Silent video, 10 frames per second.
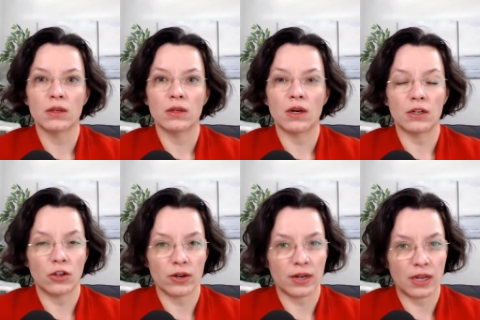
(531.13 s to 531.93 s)
are
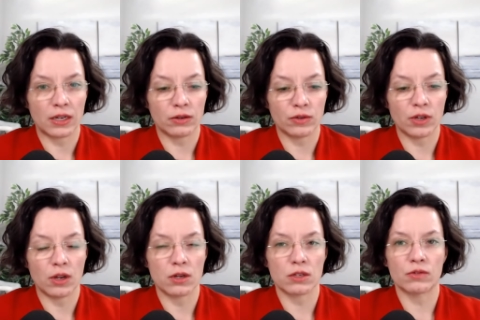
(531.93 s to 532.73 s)
not aligned with the
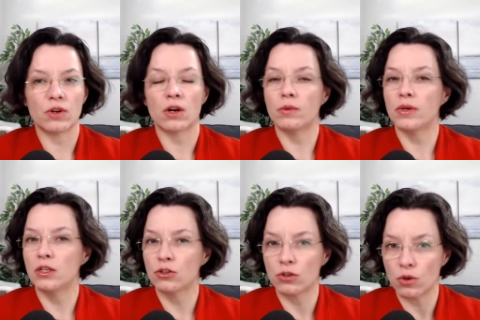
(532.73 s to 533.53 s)
laws of God, we
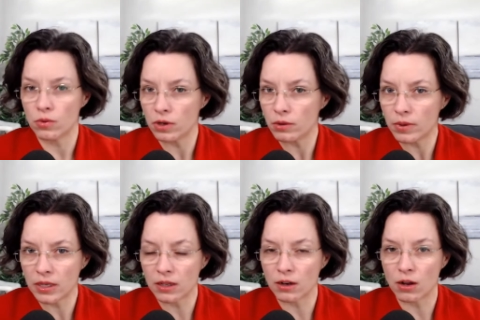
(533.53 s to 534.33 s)
need to go
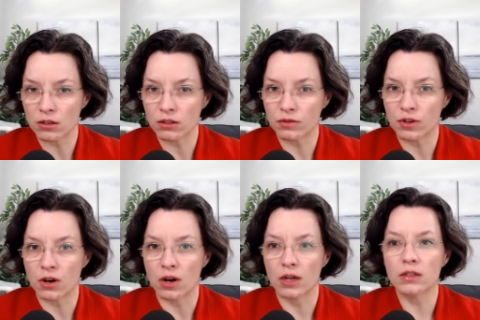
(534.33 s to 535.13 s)
reread the laws of
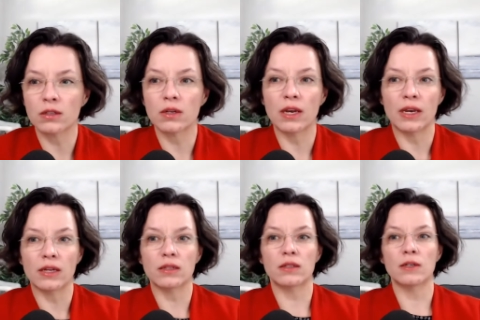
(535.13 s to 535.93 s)
God
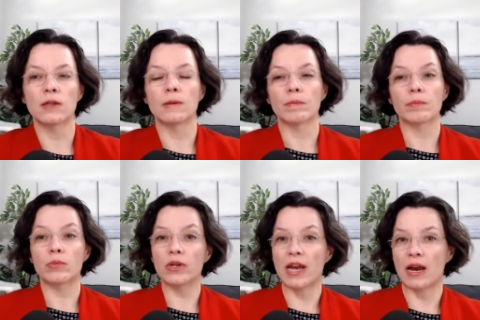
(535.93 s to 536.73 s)
and
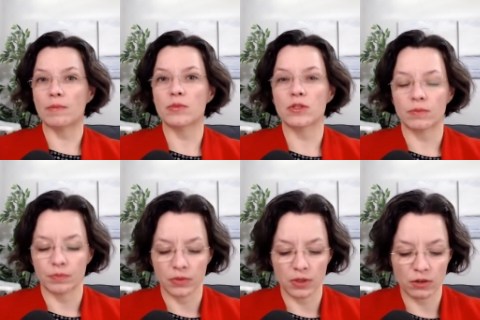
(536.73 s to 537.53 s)
perhaps
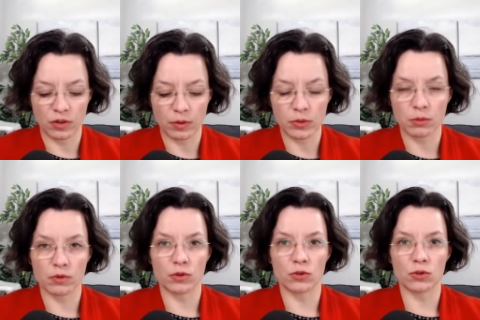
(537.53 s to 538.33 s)
give up some
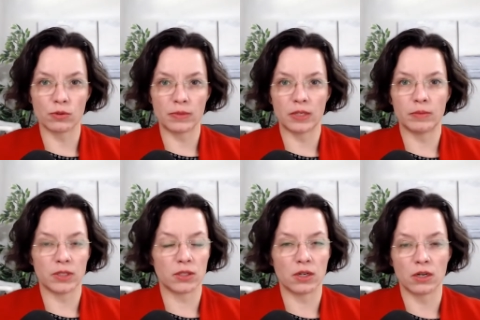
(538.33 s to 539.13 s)
of those
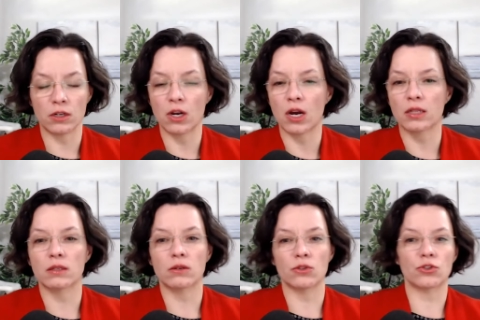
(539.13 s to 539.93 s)
commitments that are not
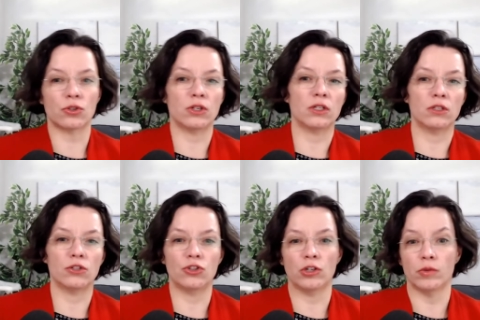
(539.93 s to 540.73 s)
concerning the
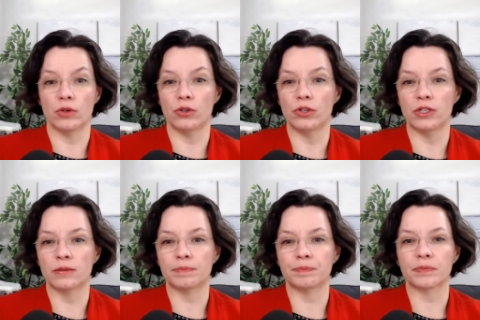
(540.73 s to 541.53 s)
general good
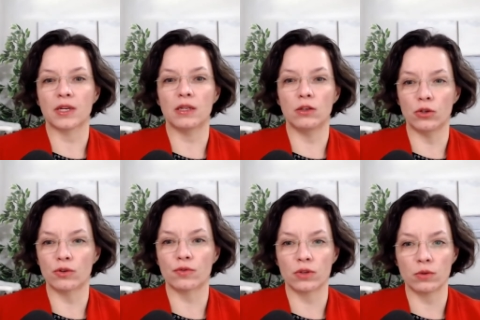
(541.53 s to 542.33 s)
and look
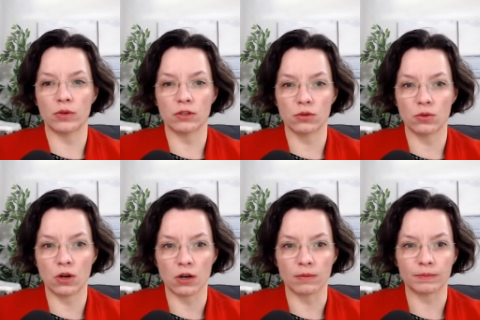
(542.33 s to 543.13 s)
for the ones who are.